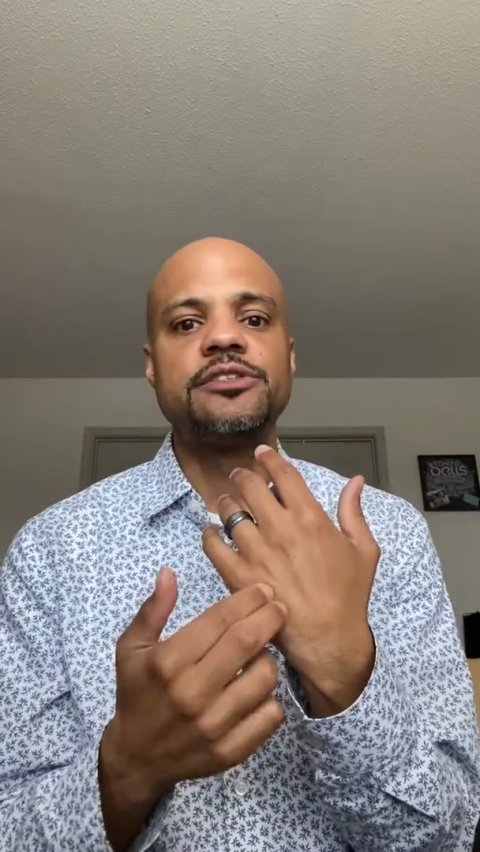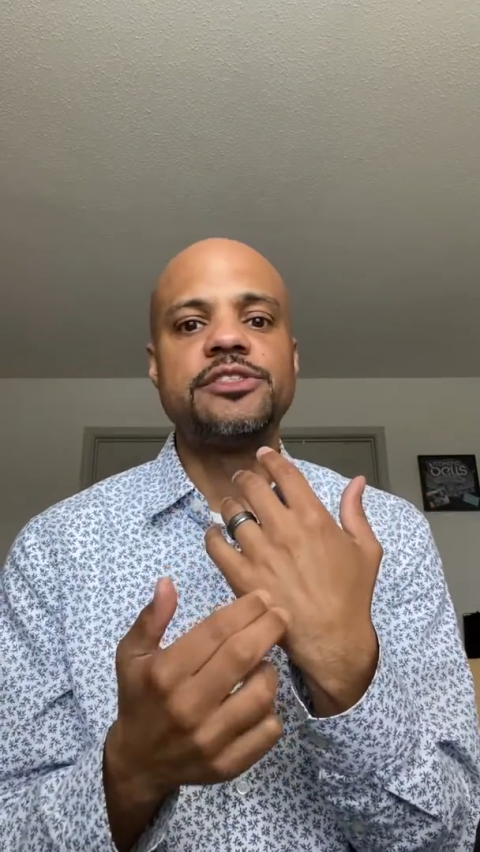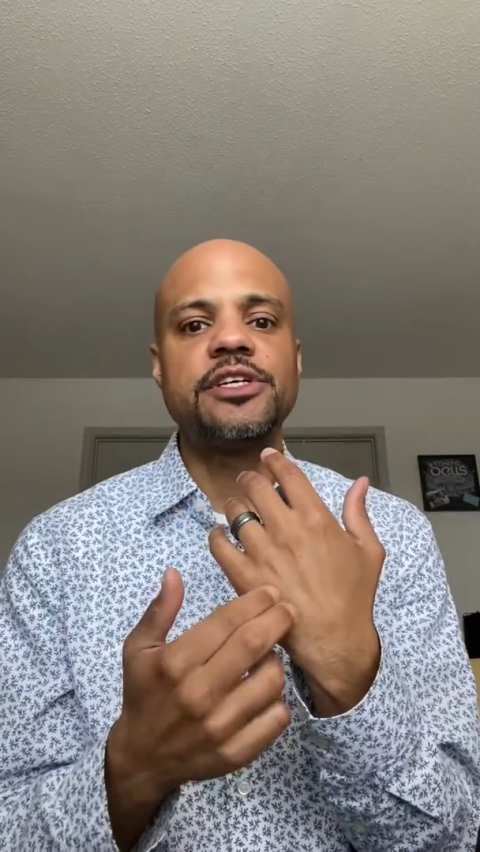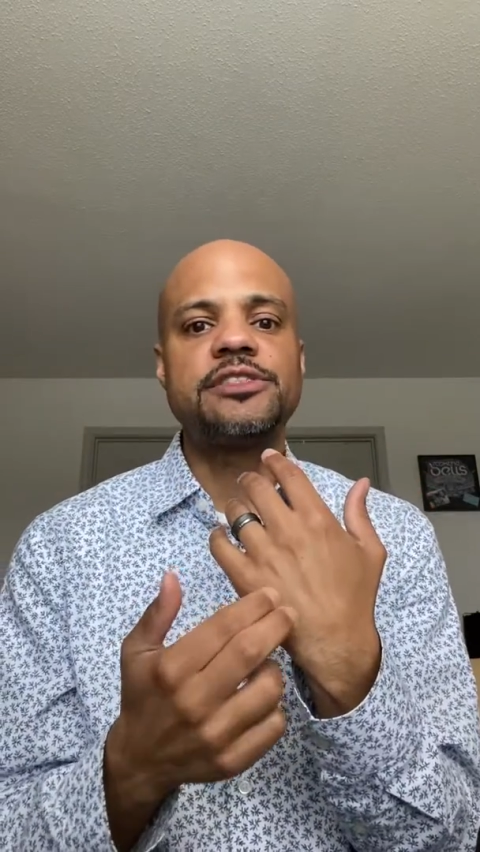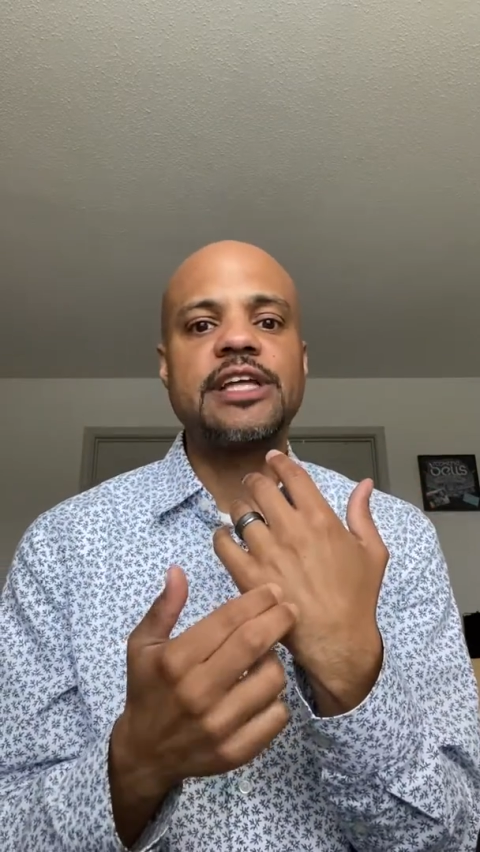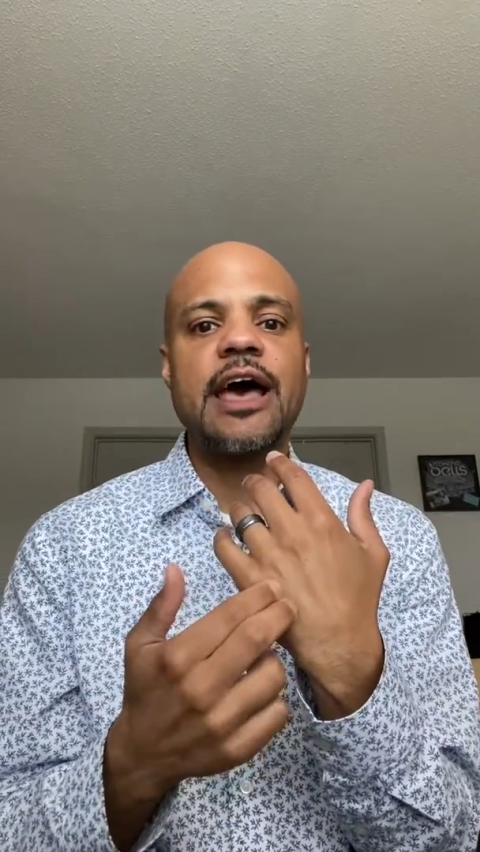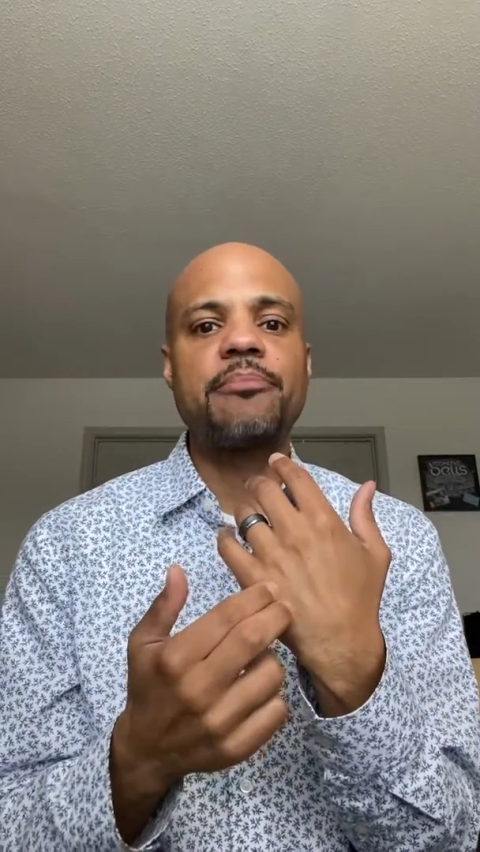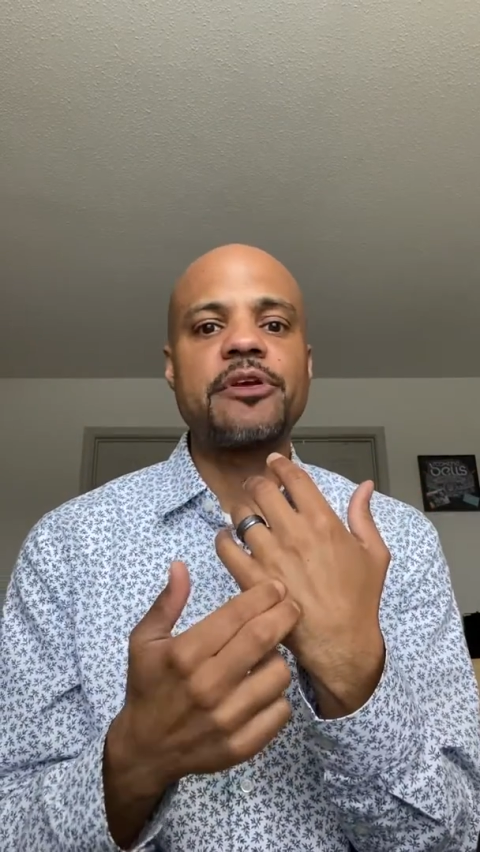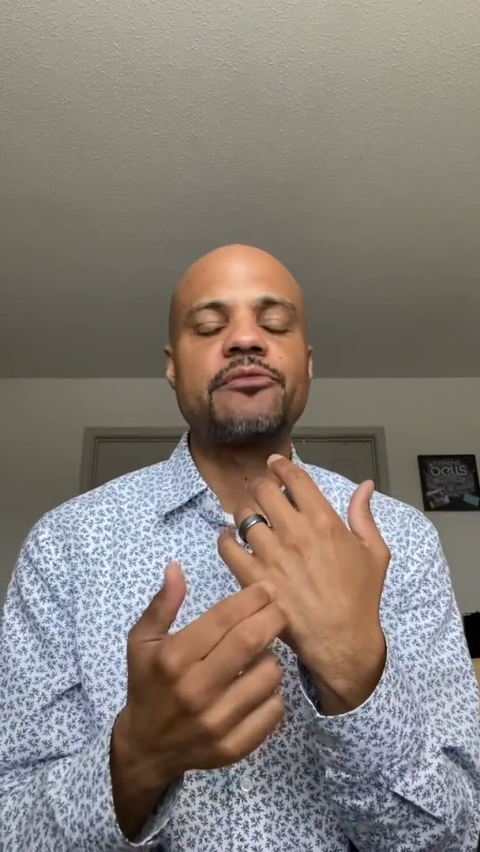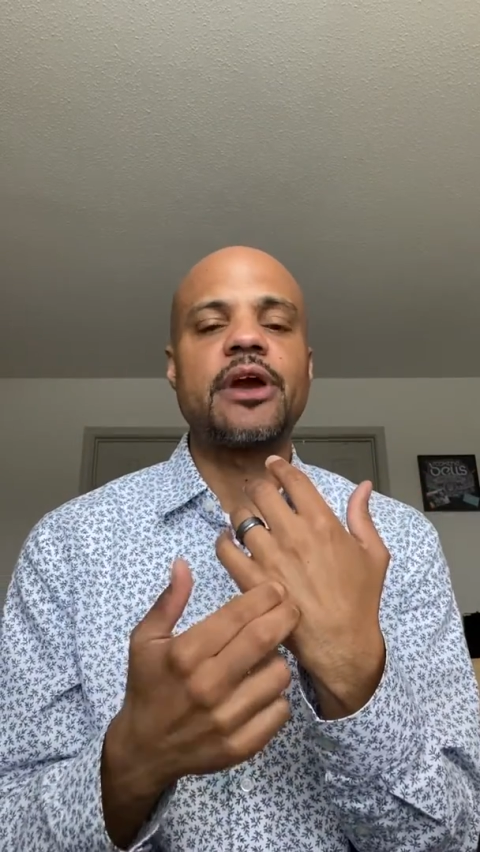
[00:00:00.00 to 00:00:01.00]
just
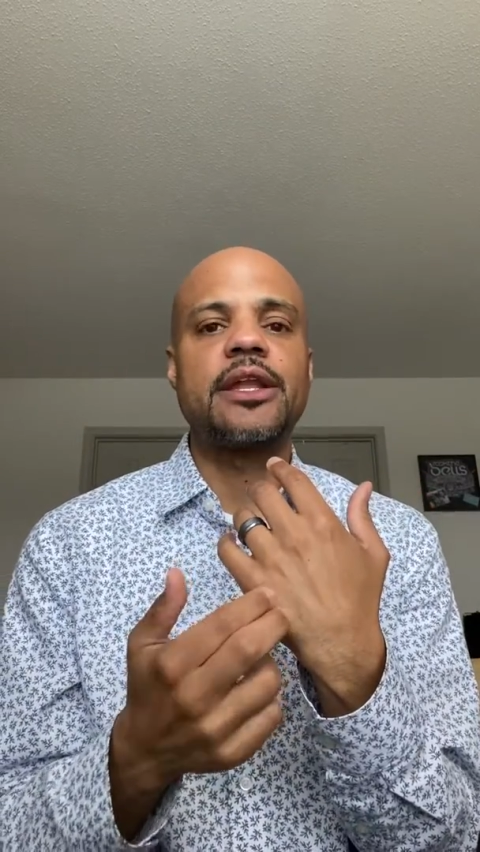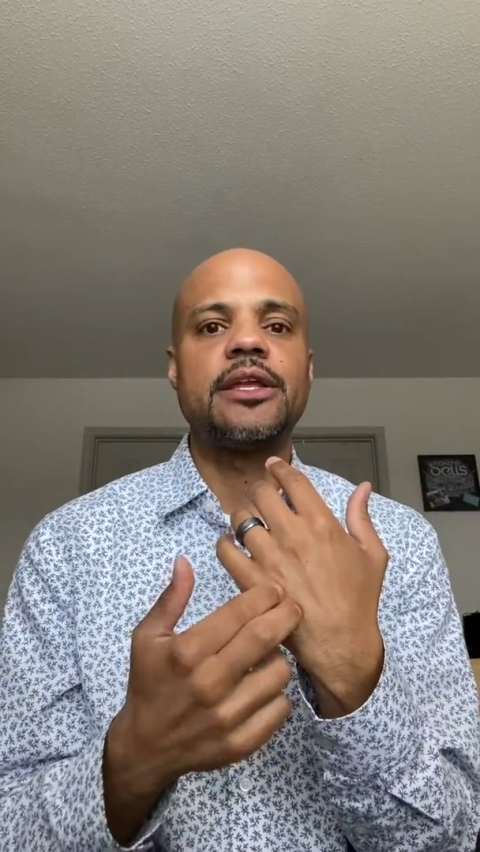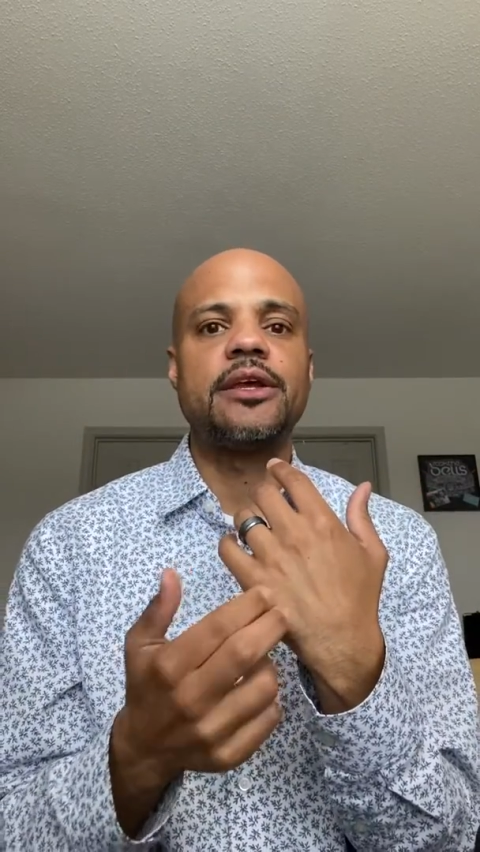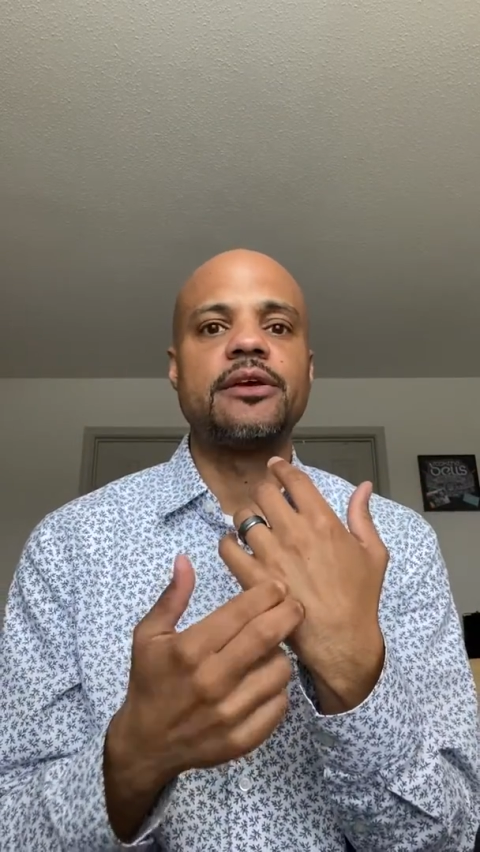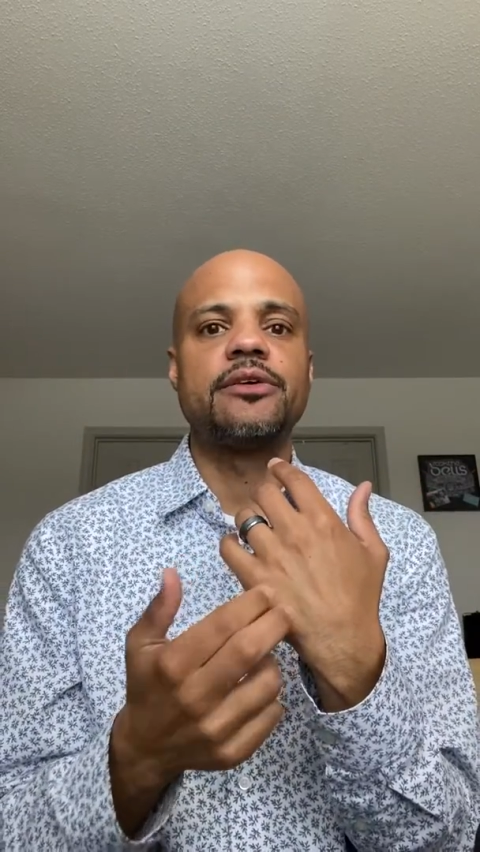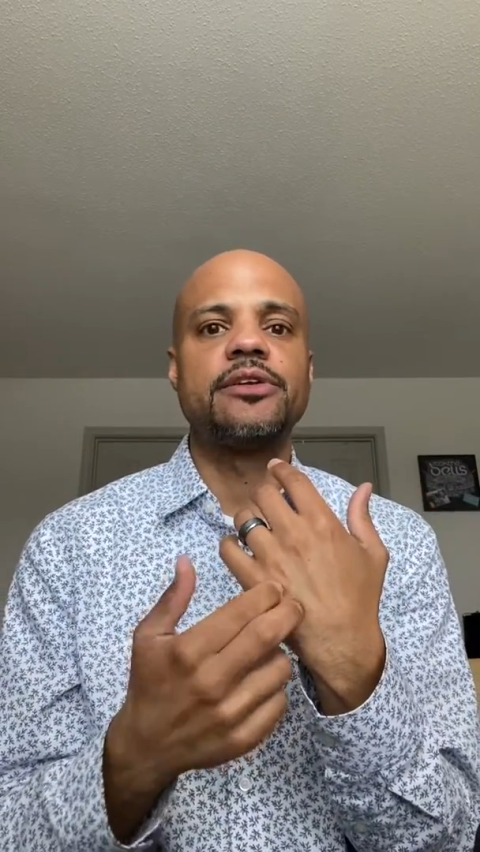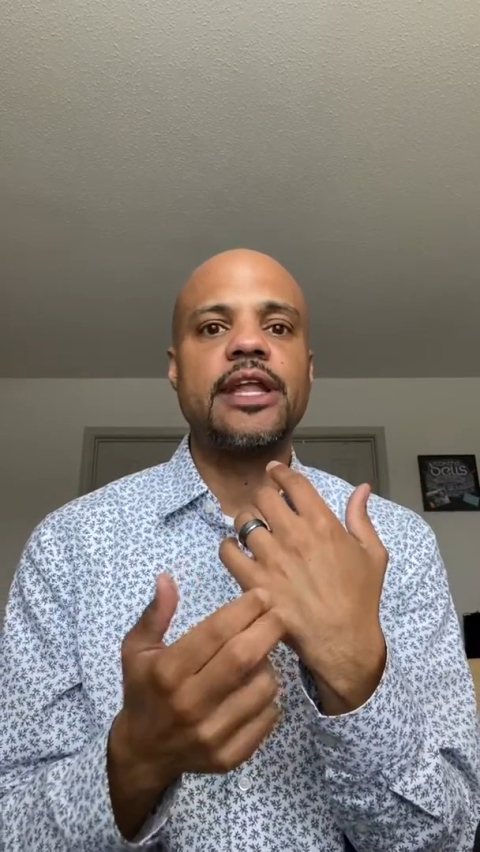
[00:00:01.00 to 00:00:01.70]
tapping right here.